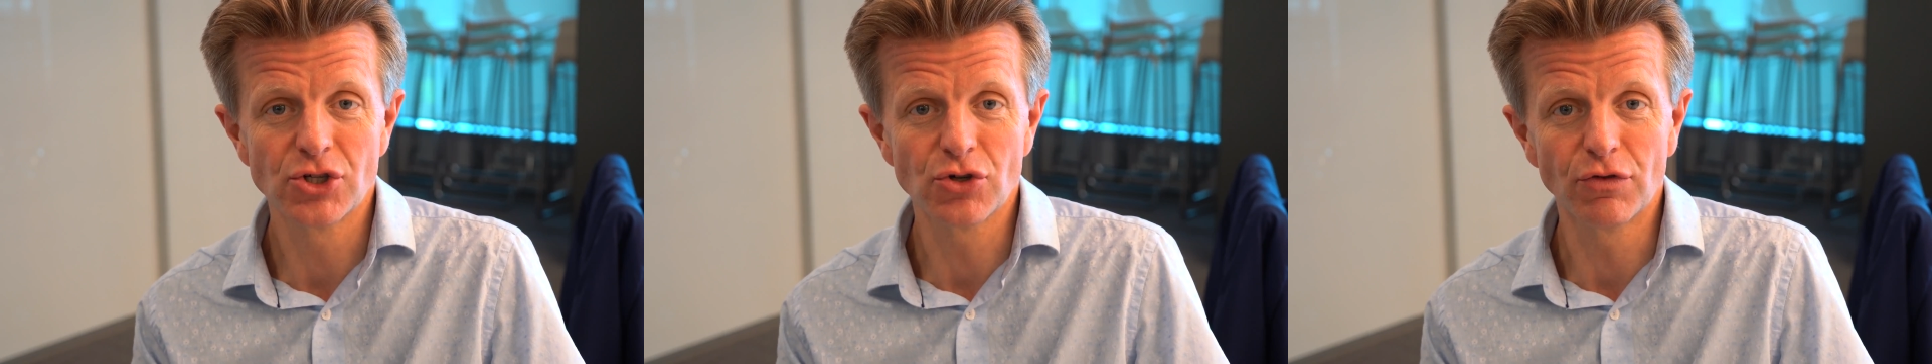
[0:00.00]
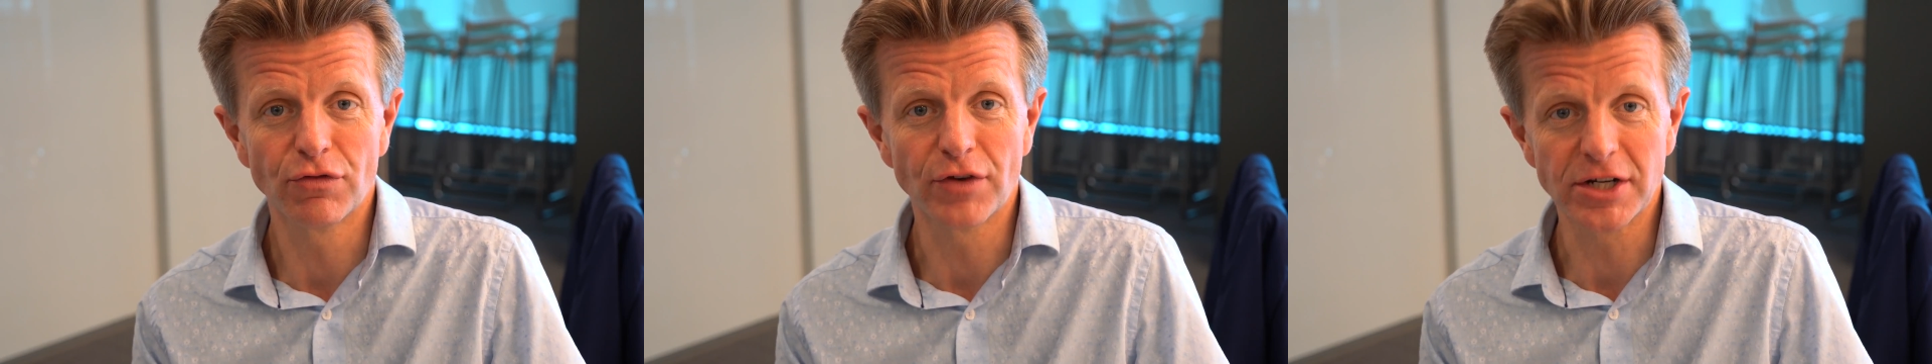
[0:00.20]

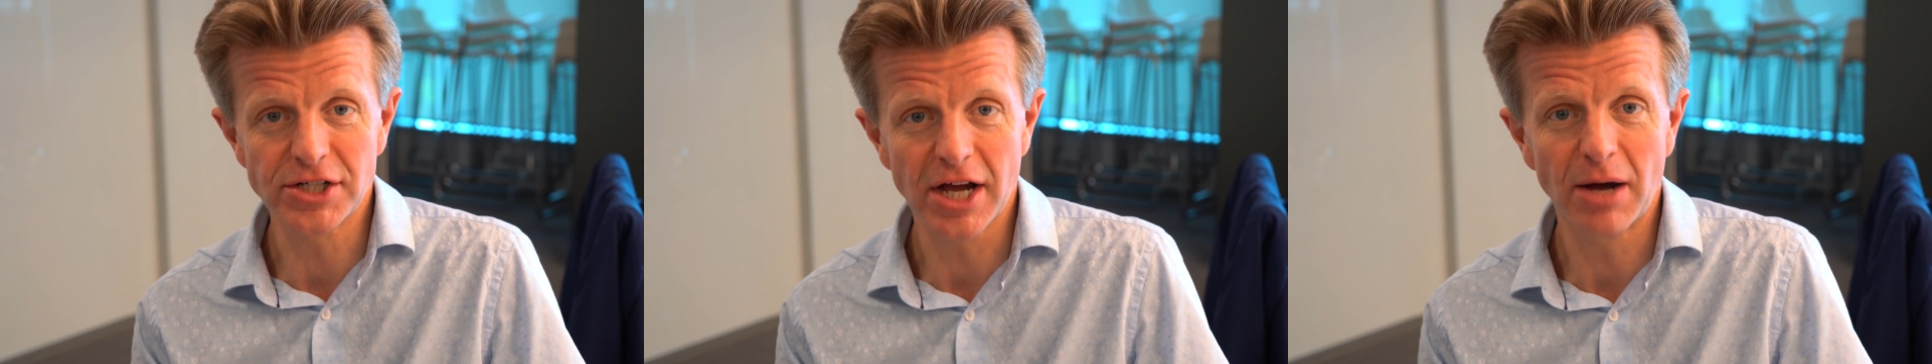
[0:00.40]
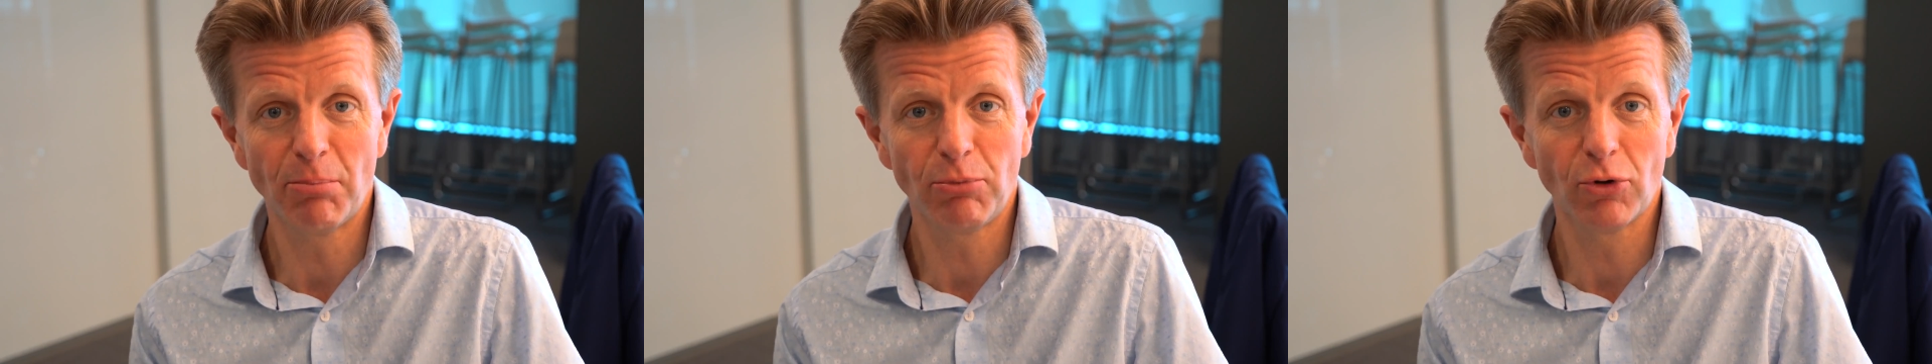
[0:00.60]
So, for
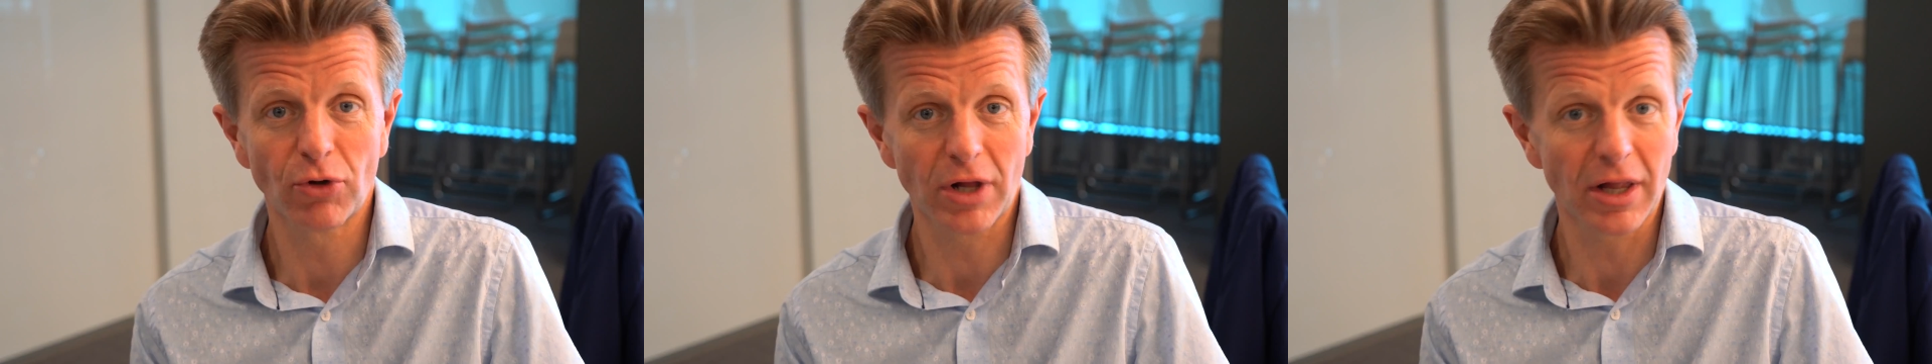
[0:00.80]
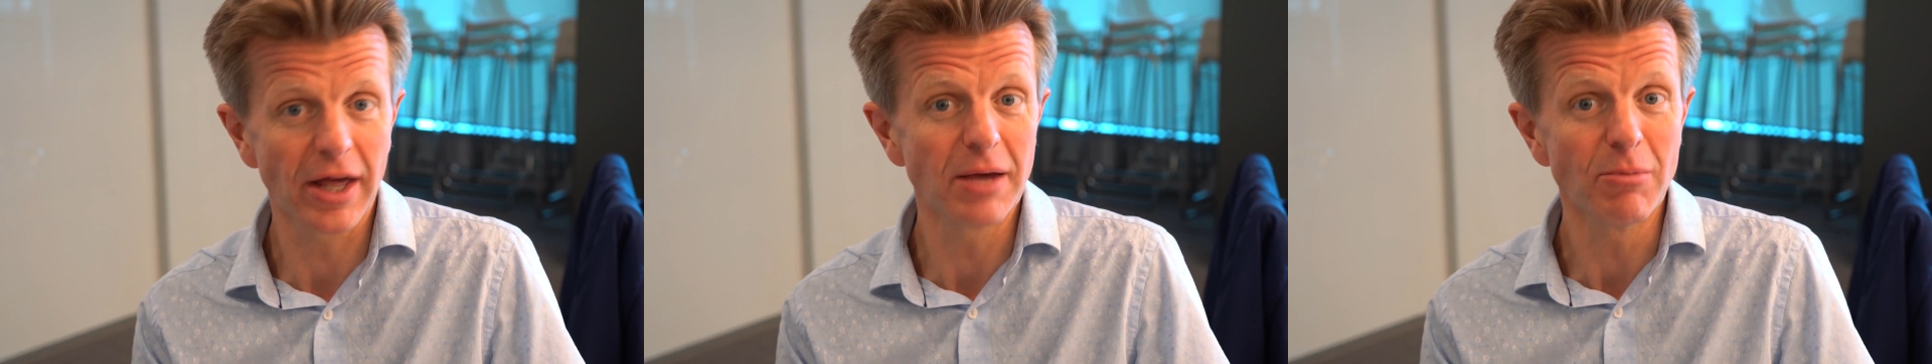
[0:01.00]
example,
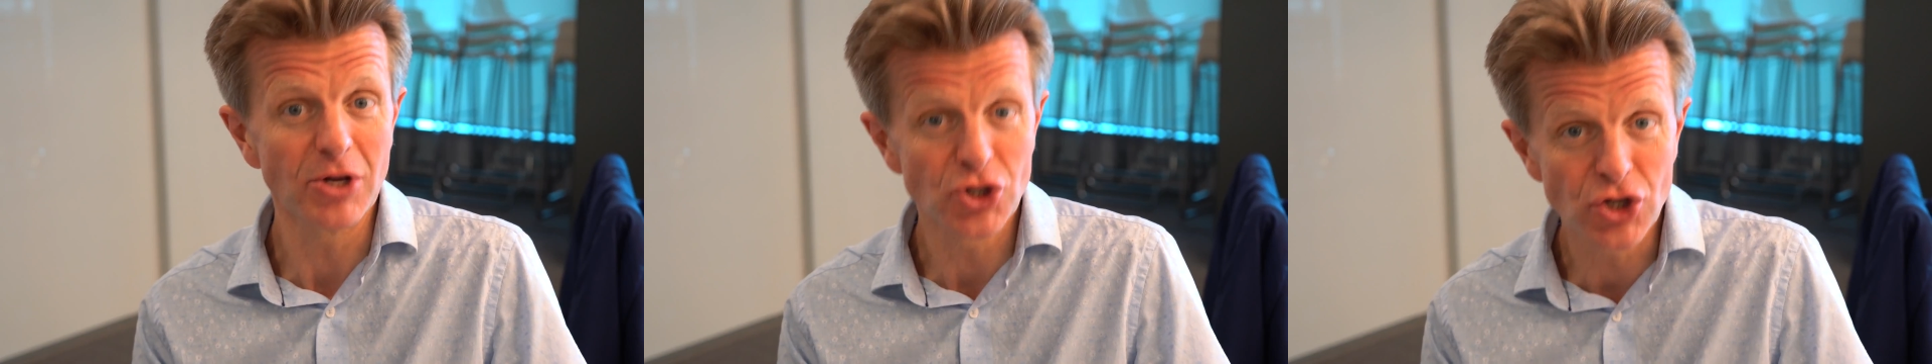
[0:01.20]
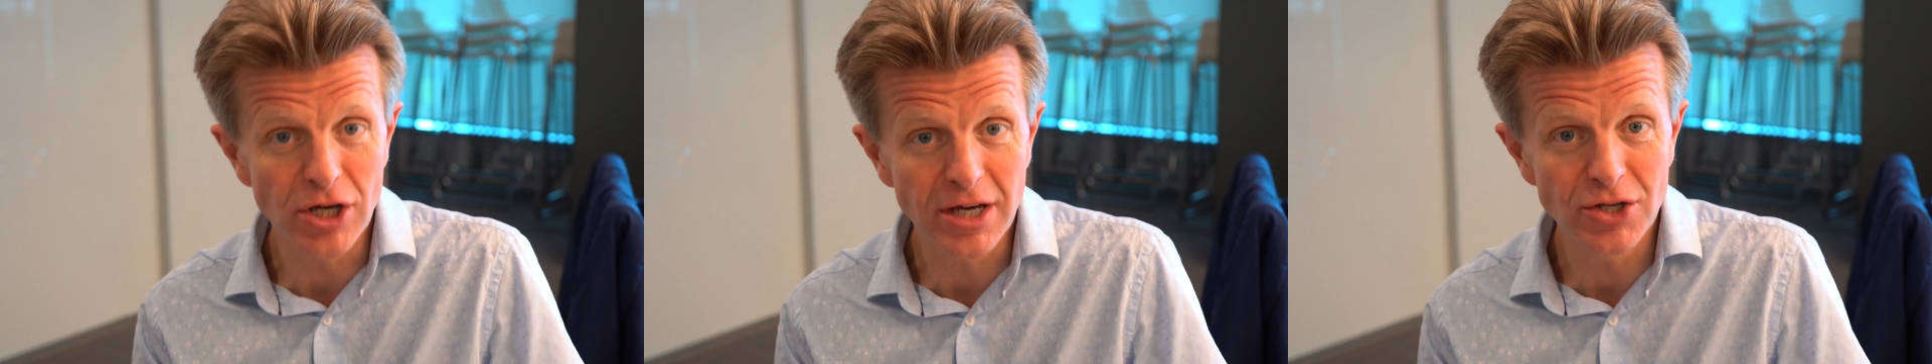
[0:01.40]

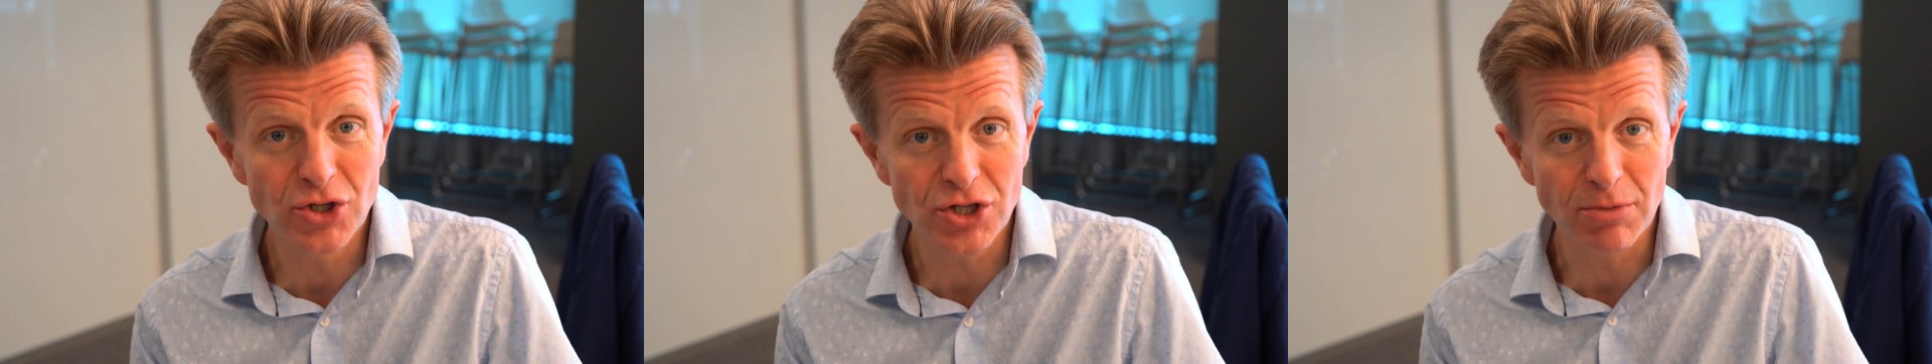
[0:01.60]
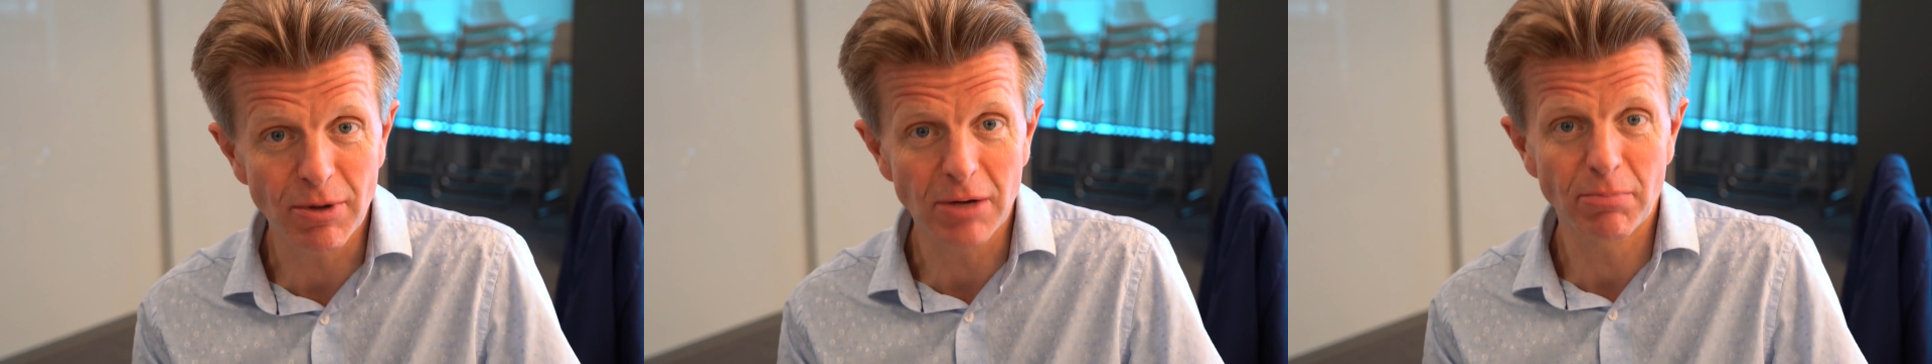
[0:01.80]
climate change
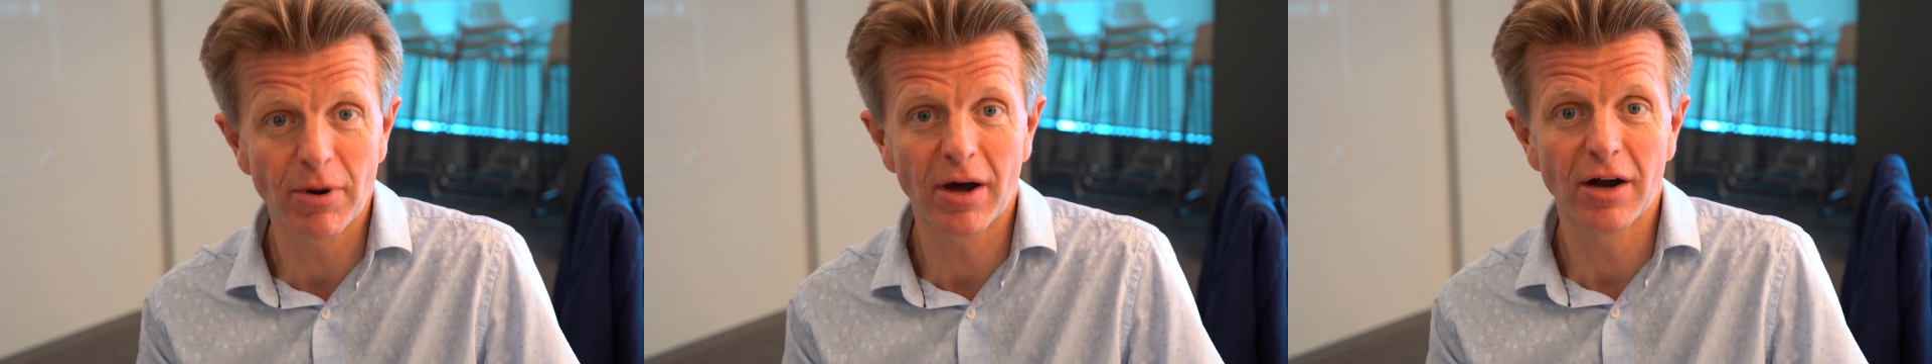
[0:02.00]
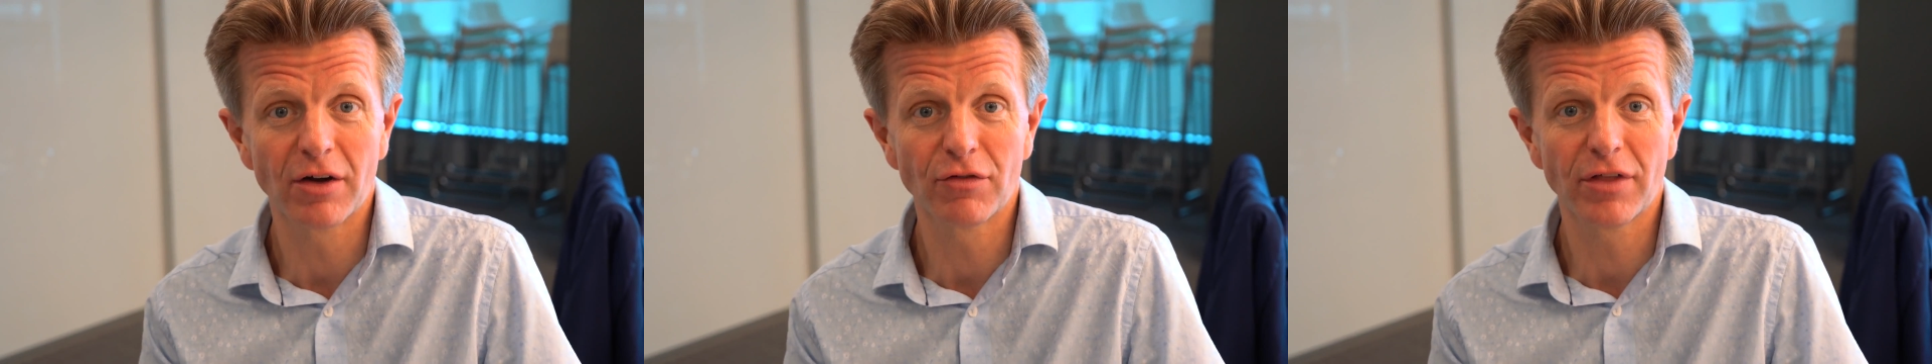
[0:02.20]
is a big
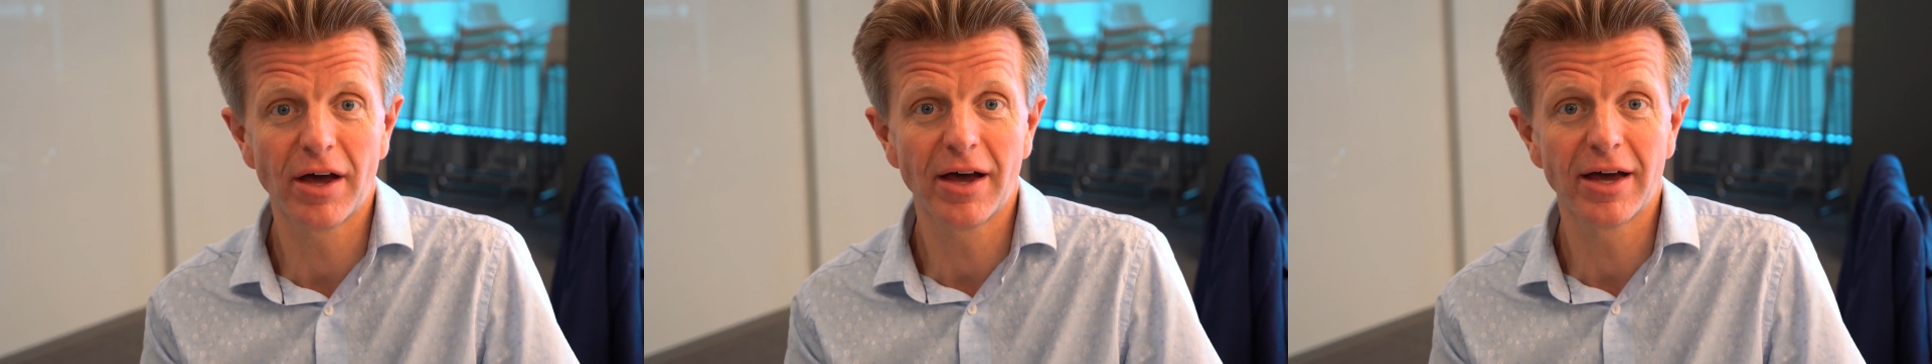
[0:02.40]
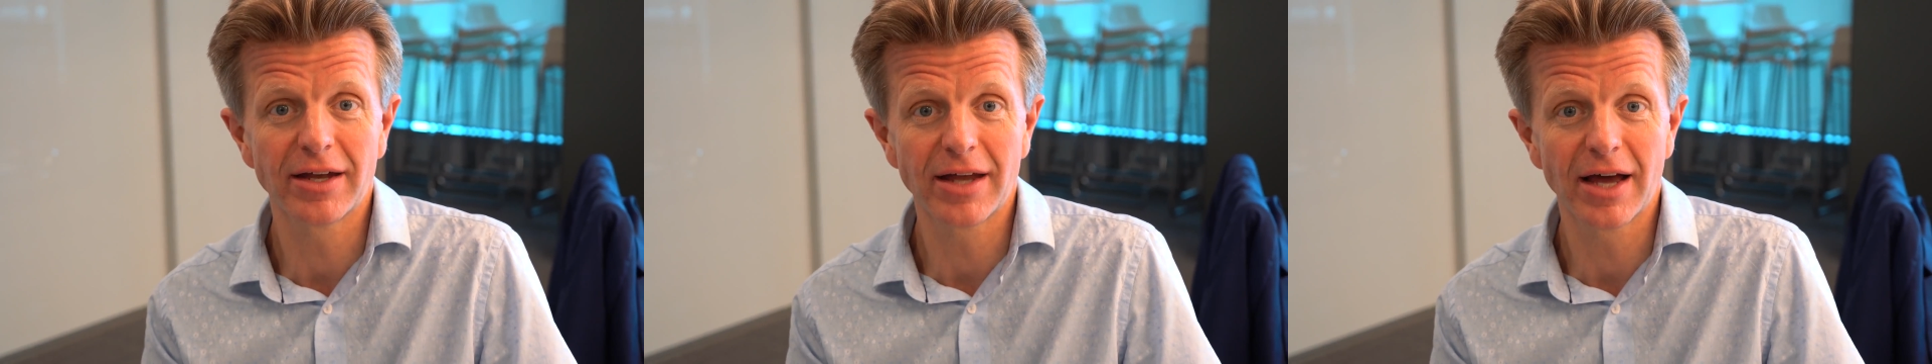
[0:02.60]
part of that,